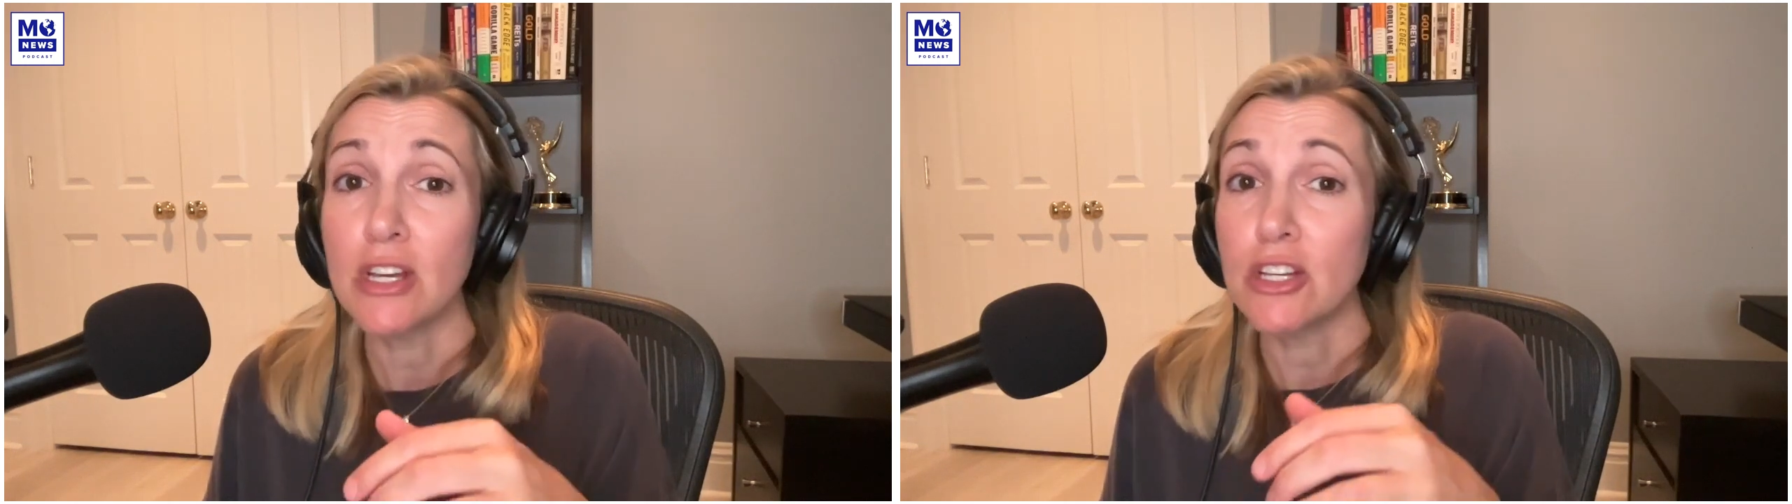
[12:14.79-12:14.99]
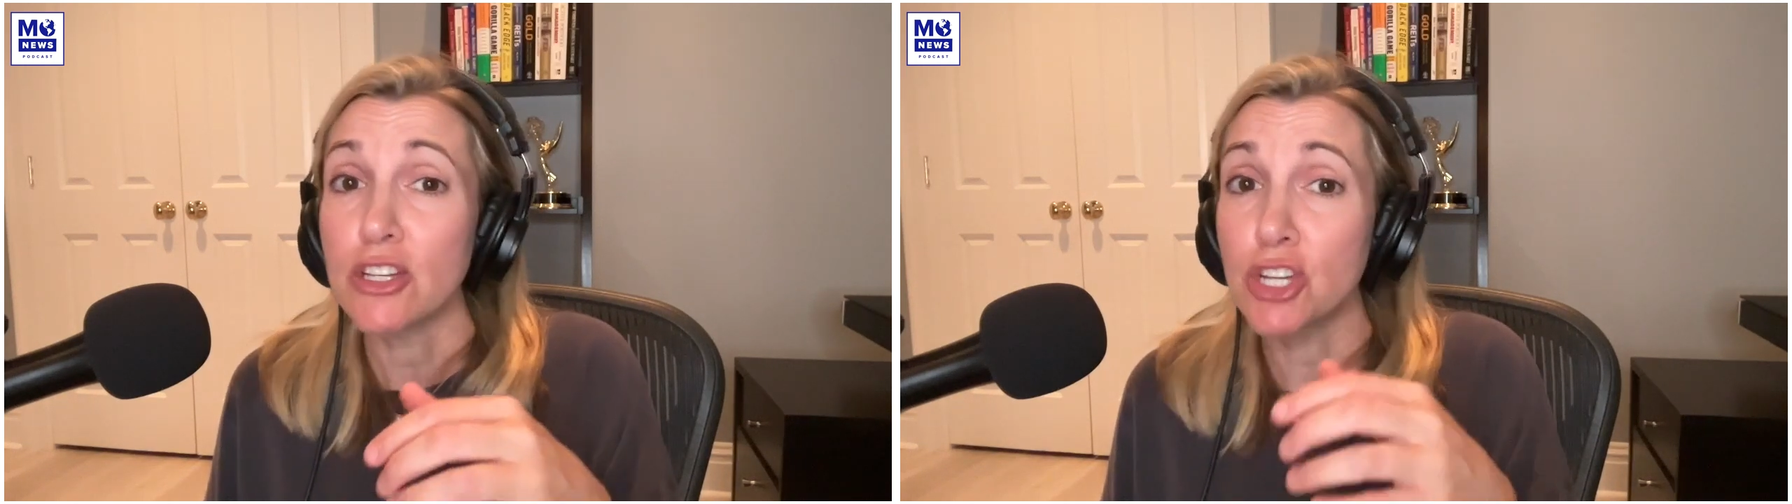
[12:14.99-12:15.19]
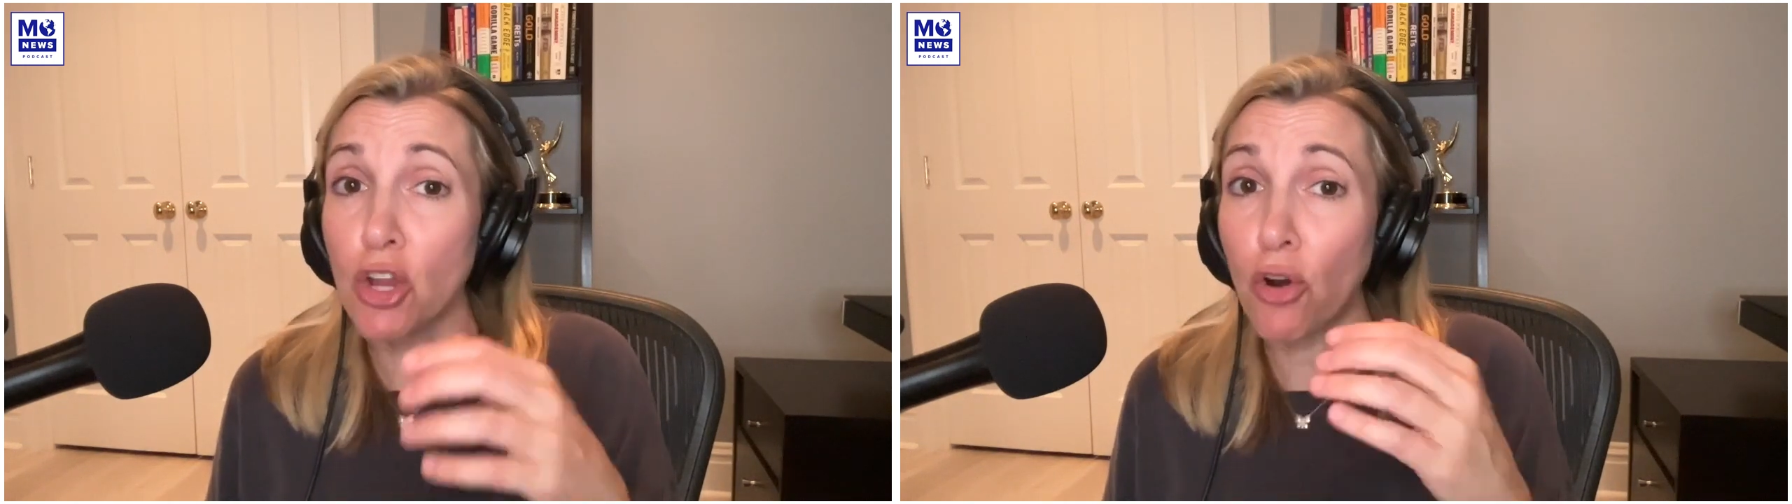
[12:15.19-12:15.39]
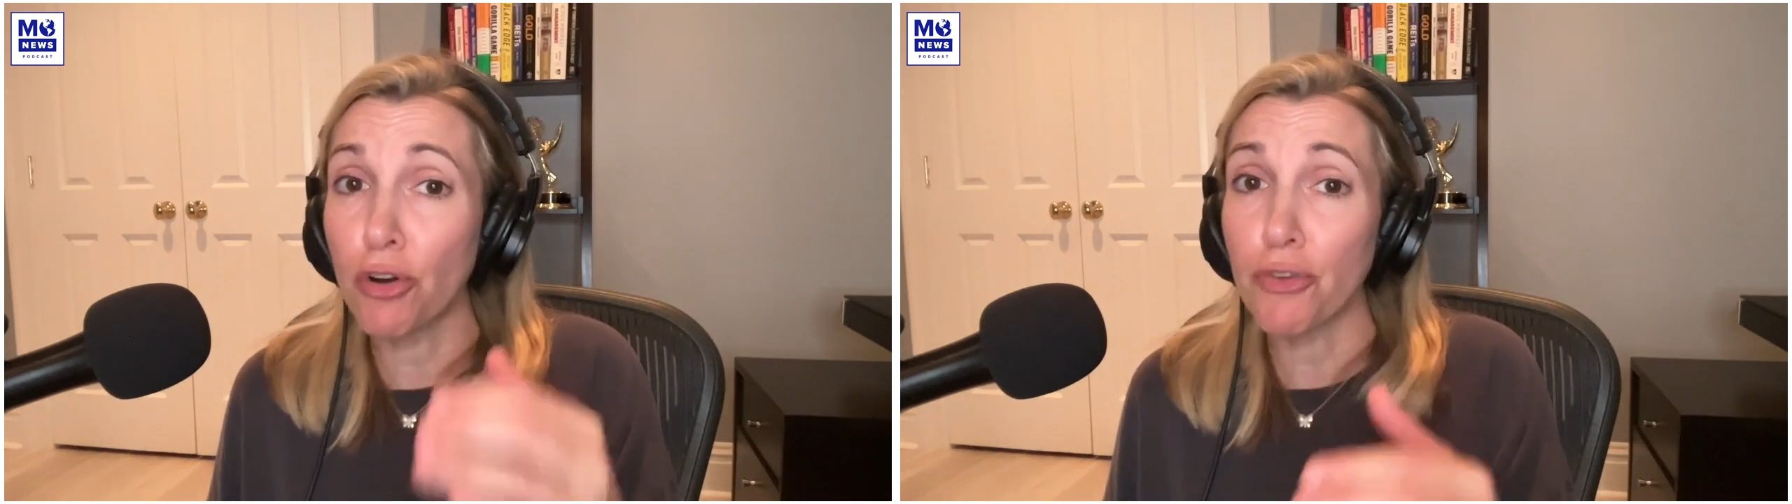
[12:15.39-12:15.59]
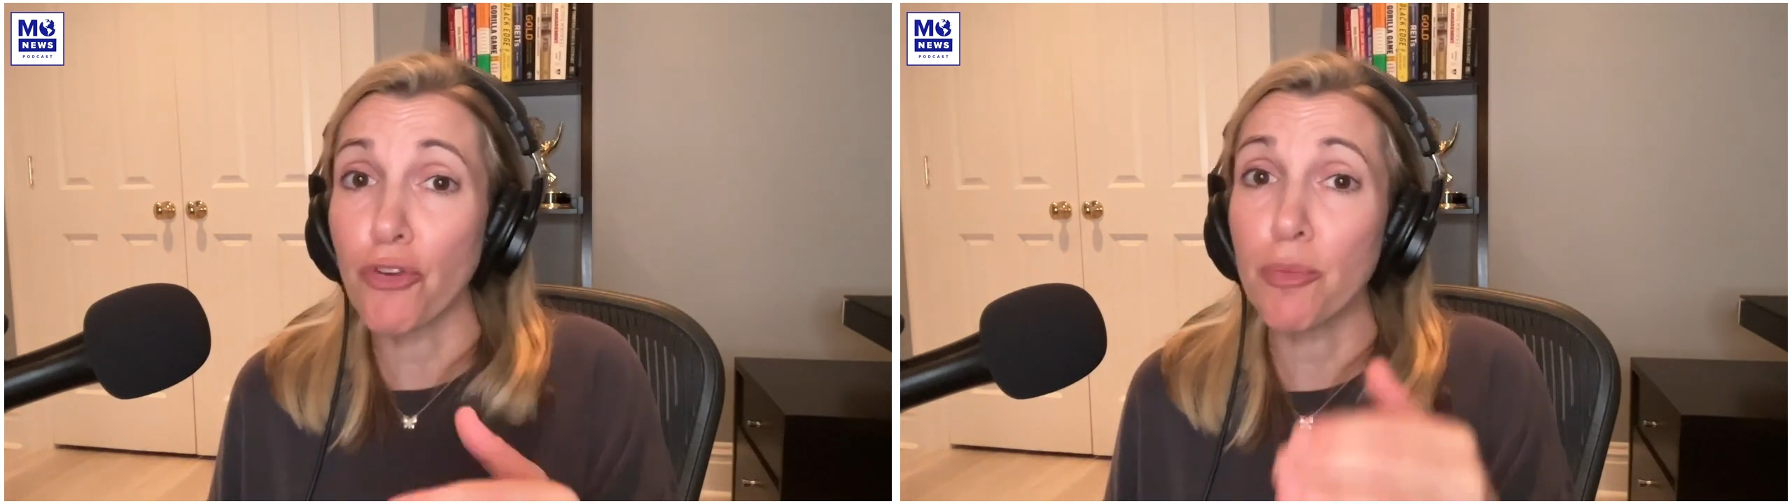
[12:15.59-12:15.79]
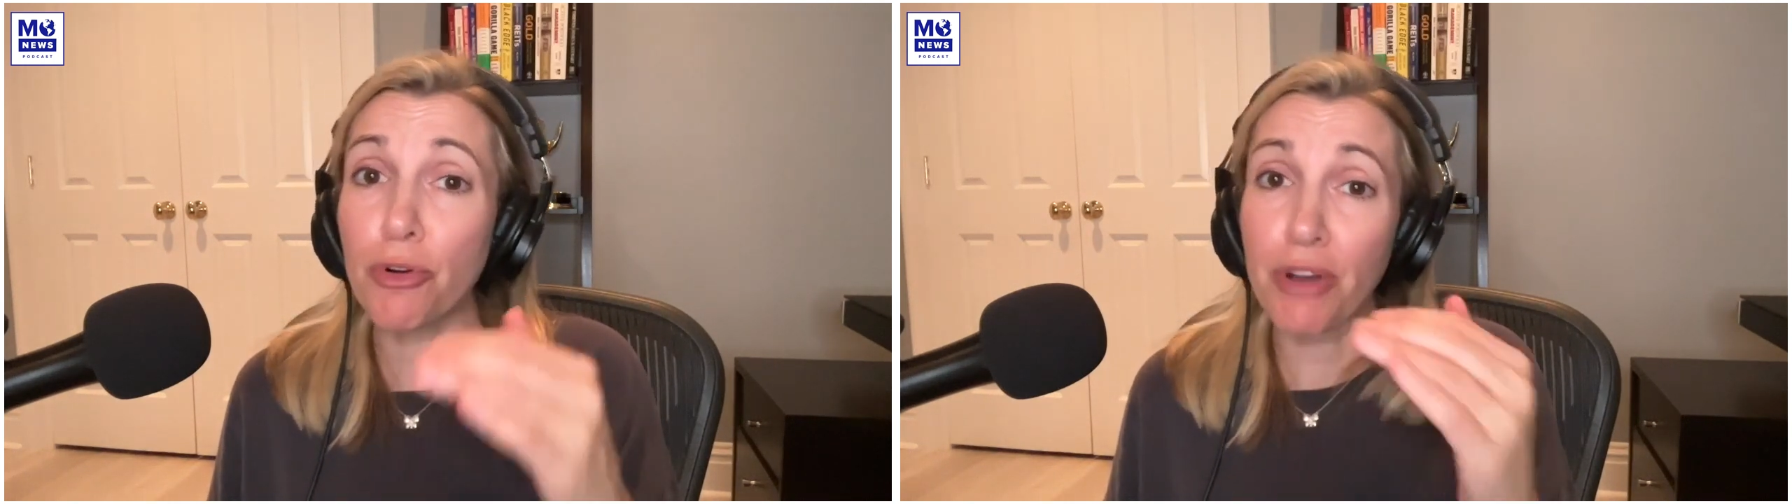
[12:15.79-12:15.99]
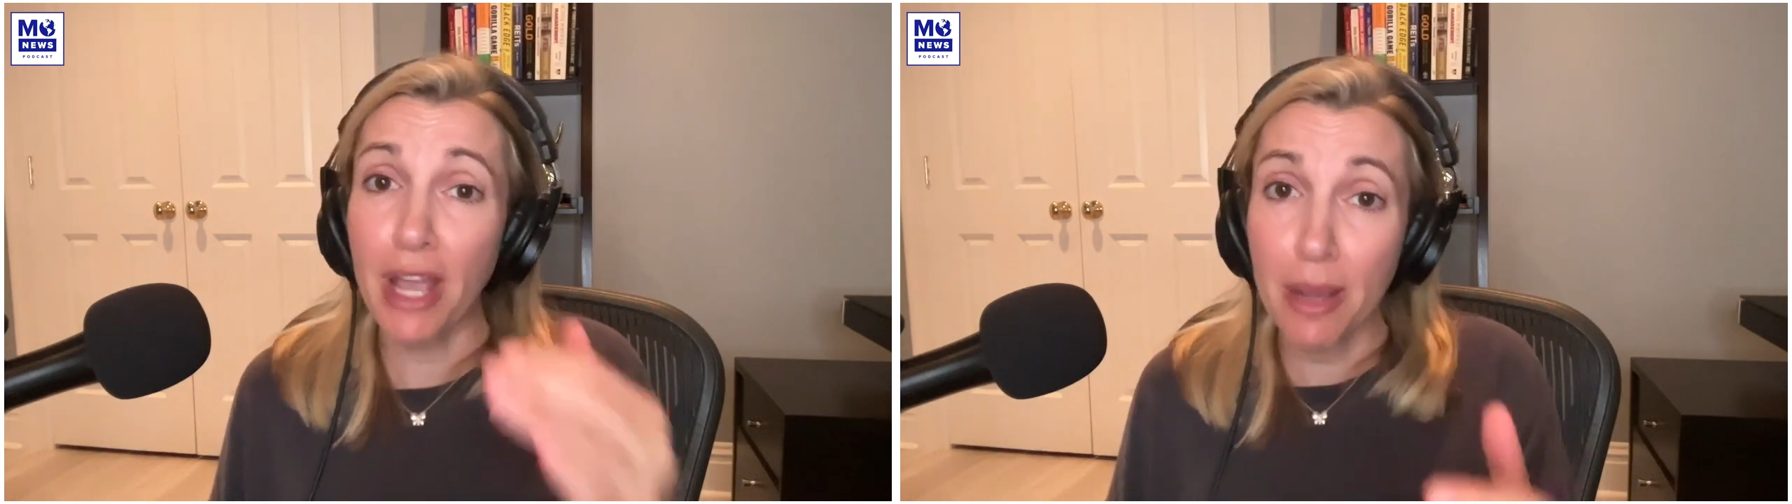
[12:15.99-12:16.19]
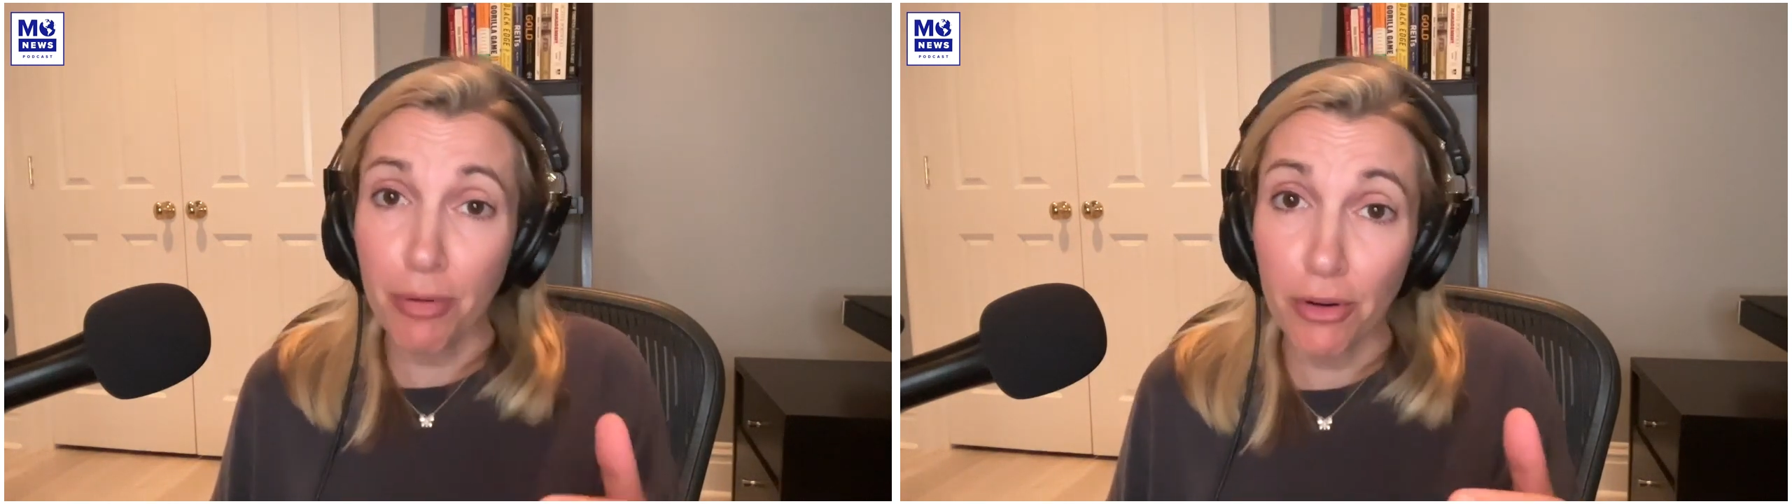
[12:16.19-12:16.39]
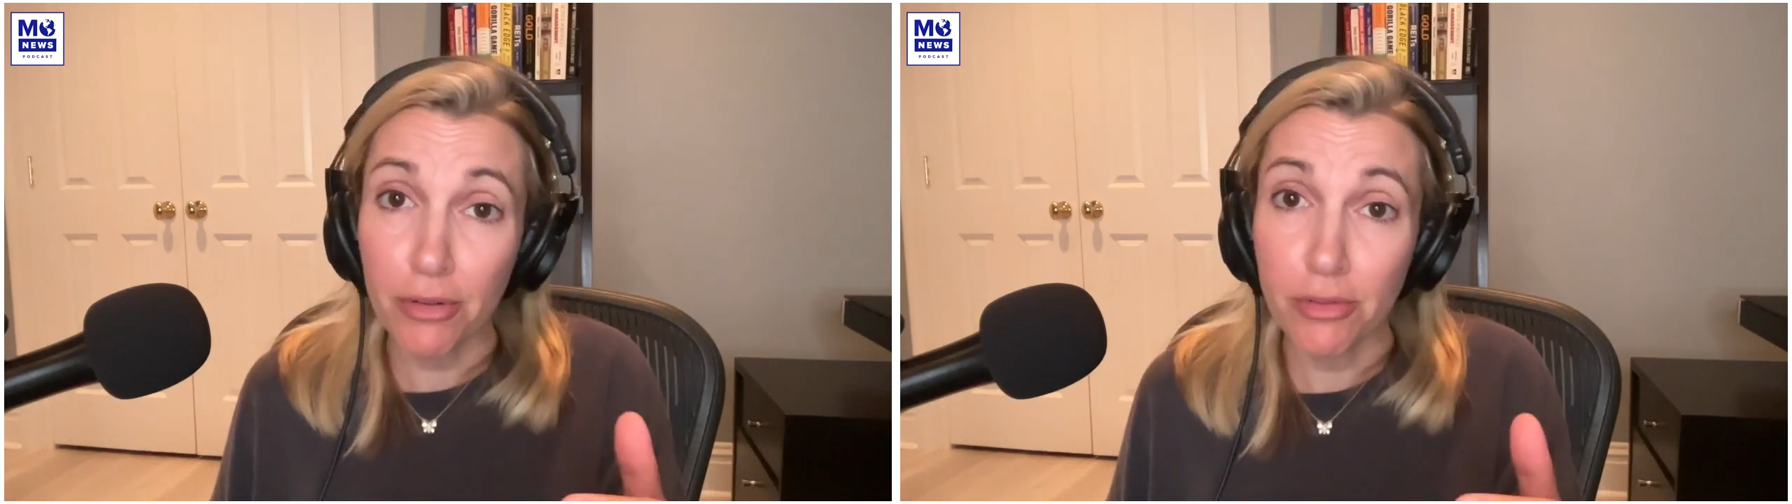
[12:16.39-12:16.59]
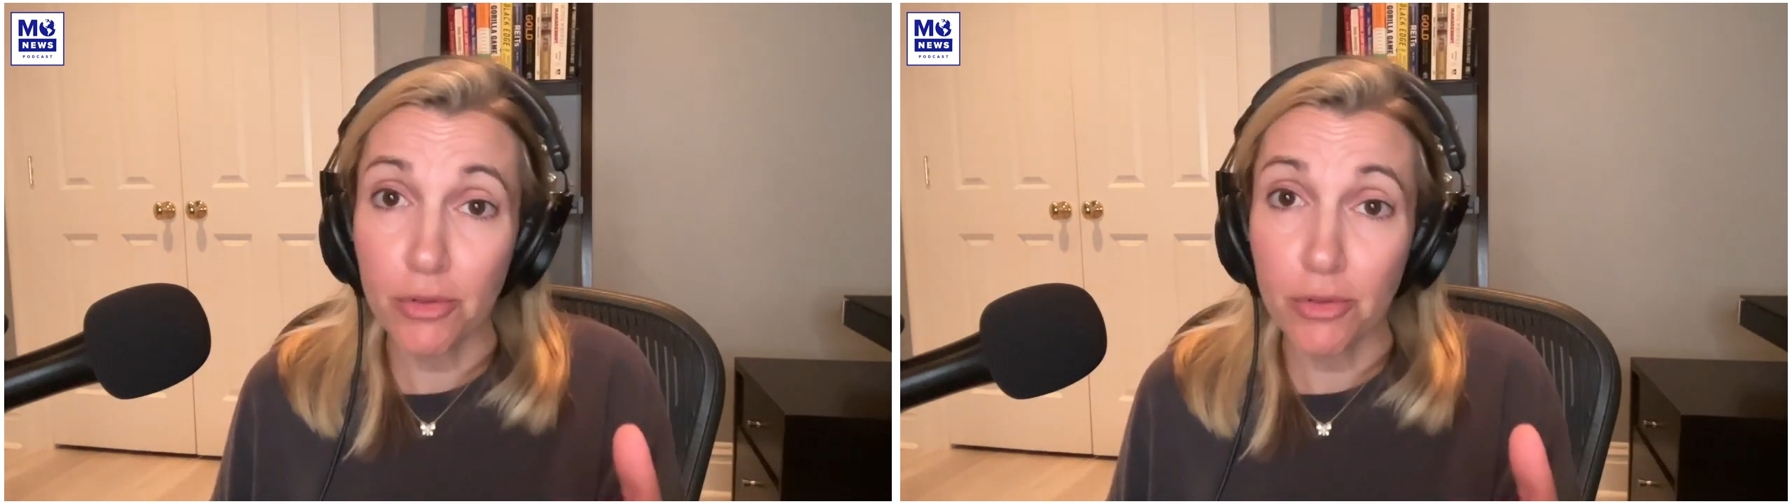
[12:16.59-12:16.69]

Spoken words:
she heard from her neighbor,